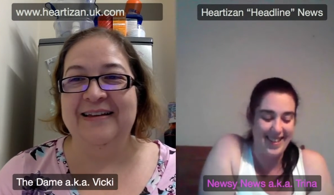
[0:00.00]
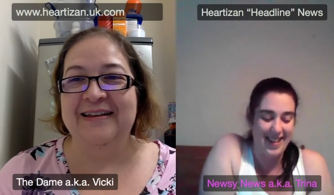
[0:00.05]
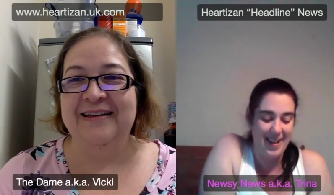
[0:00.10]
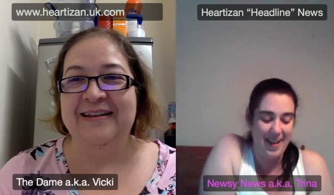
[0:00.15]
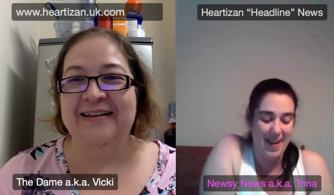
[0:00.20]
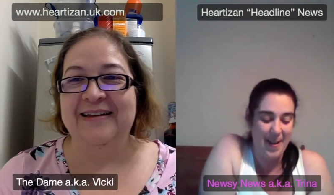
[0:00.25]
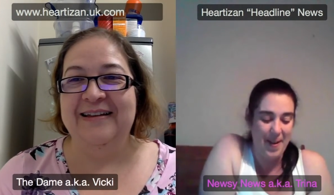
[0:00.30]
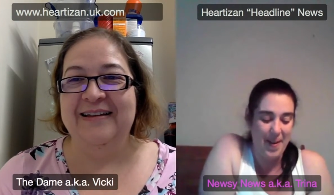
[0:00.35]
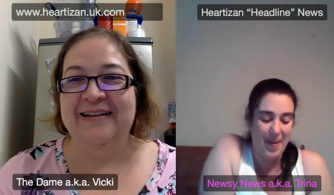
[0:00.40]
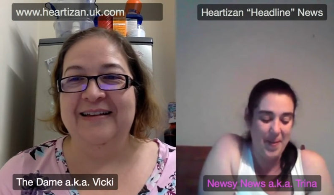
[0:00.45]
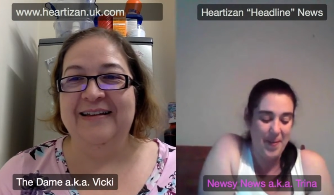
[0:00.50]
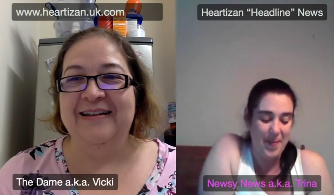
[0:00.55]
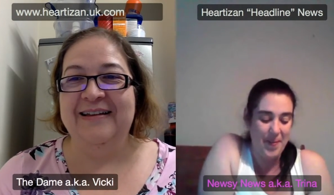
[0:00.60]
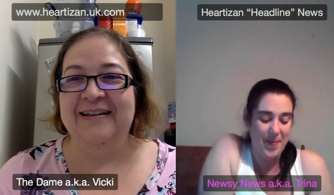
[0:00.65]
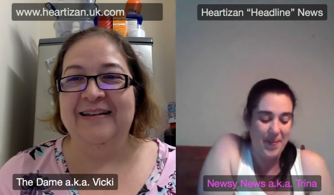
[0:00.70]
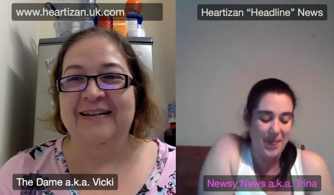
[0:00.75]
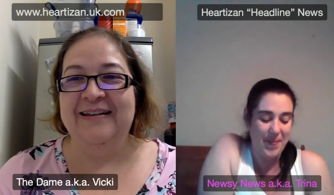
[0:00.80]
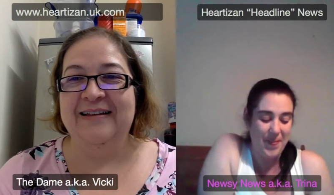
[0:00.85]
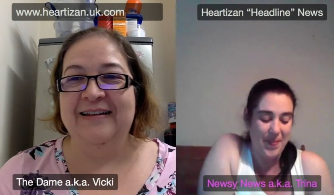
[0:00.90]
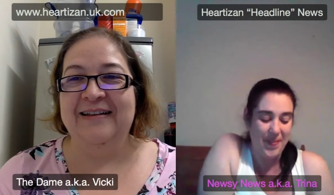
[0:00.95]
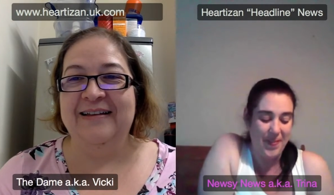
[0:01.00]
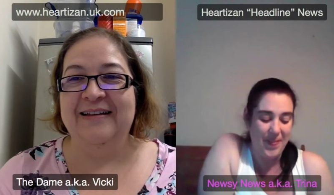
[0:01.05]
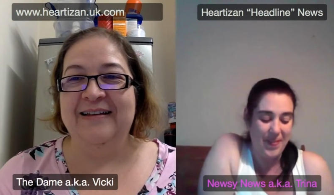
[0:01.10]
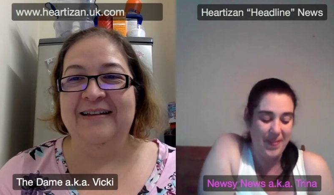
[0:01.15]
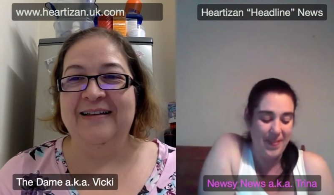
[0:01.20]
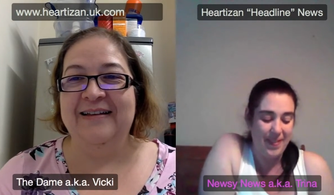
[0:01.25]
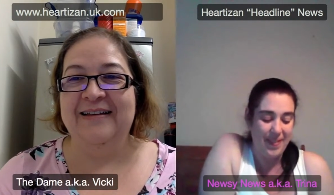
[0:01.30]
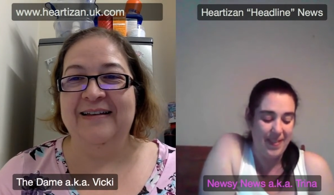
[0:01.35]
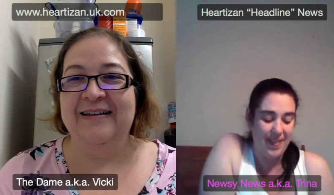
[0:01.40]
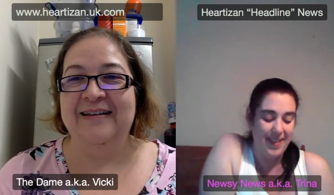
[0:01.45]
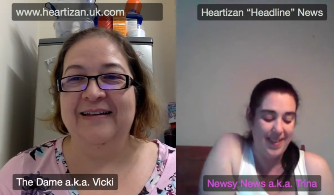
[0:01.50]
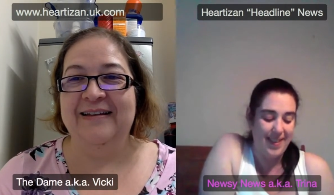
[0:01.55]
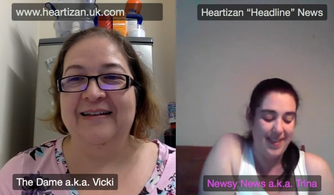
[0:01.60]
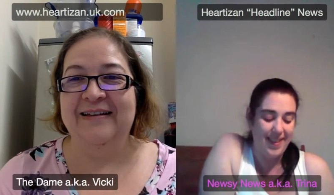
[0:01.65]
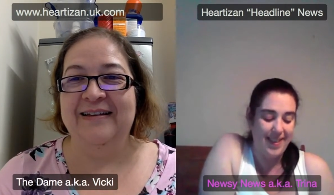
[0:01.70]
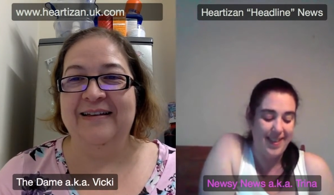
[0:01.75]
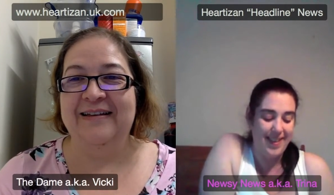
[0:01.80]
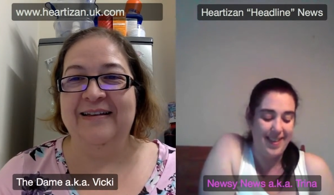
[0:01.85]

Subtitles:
Nothing is said.